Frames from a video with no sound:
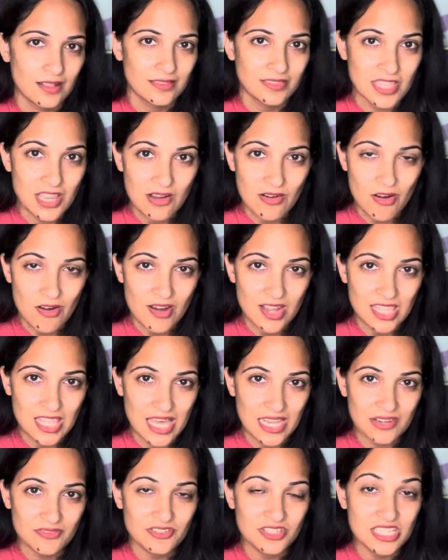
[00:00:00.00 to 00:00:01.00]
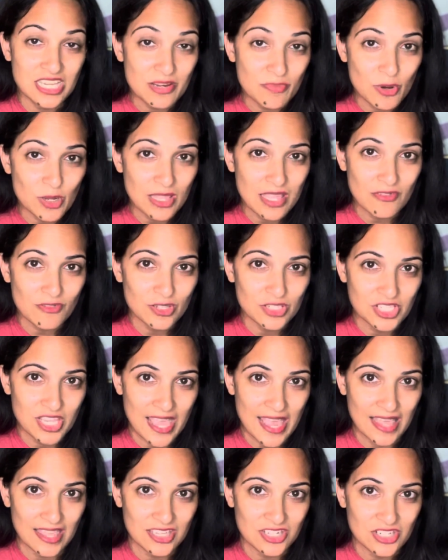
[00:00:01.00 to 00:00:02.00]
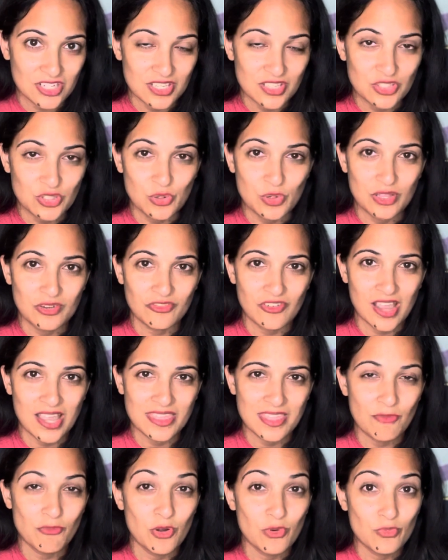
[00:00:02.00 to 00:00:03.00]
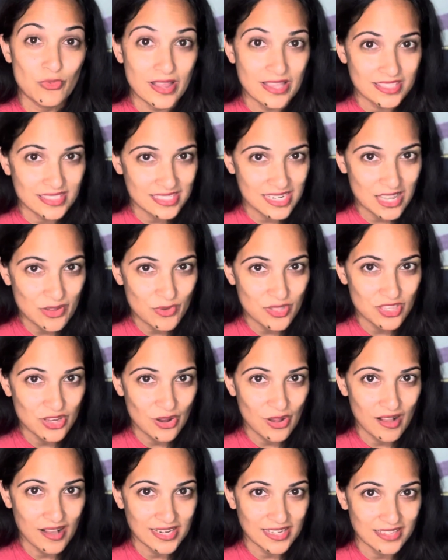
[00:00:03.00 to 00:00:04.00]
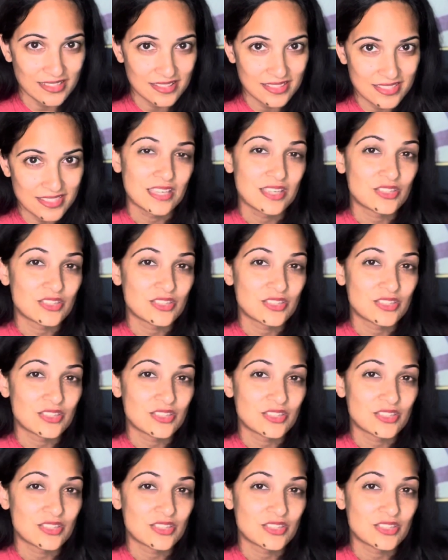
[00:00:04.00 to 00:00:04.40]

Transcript: there are a lot of deeper level challenges you can find that will resonate with your audience.